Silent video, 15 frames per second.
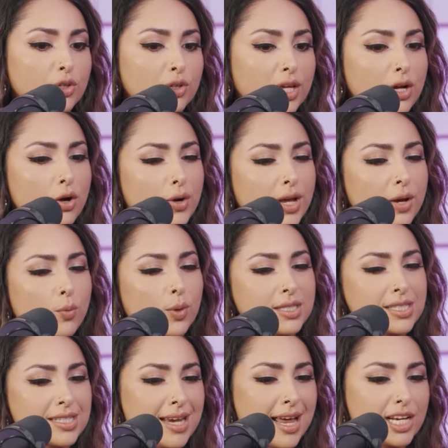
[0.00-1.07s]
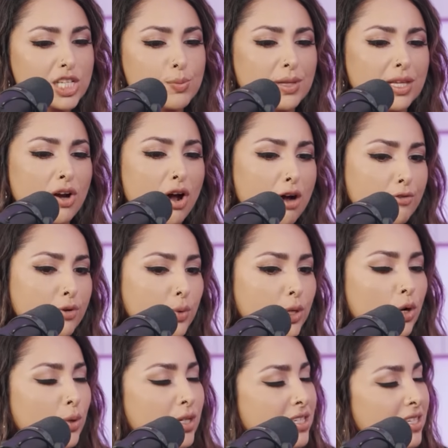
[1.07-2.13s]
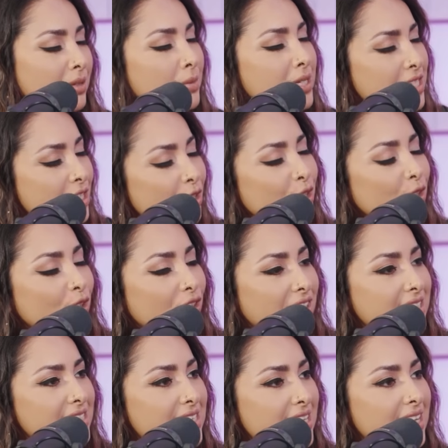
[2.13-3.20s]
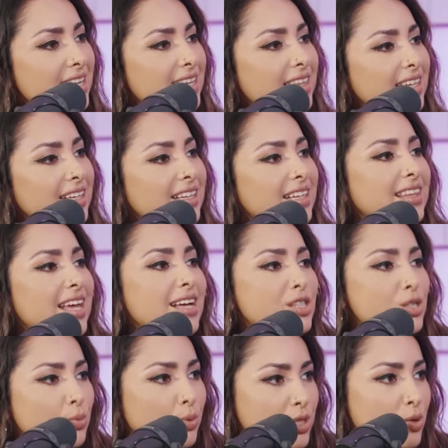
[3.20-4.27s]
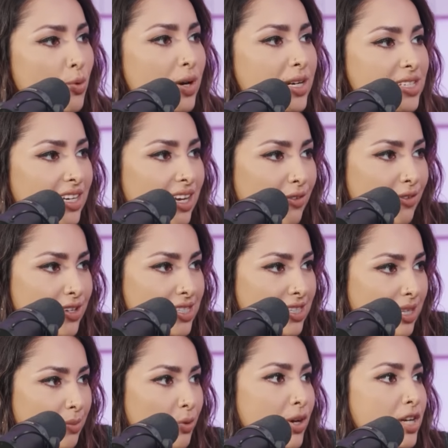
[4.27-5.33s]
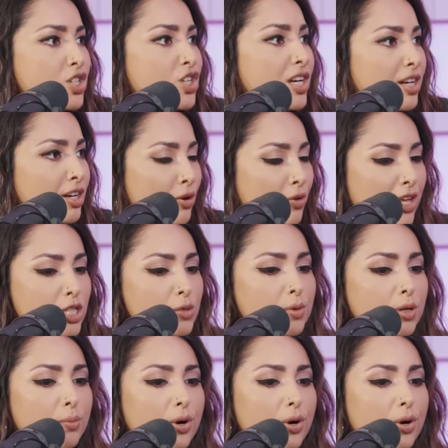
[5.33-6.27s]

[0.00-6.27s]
they're like, okay, what's next? But then often we go into the material goods thinking that that's what's going to give us liberation. I know that's been a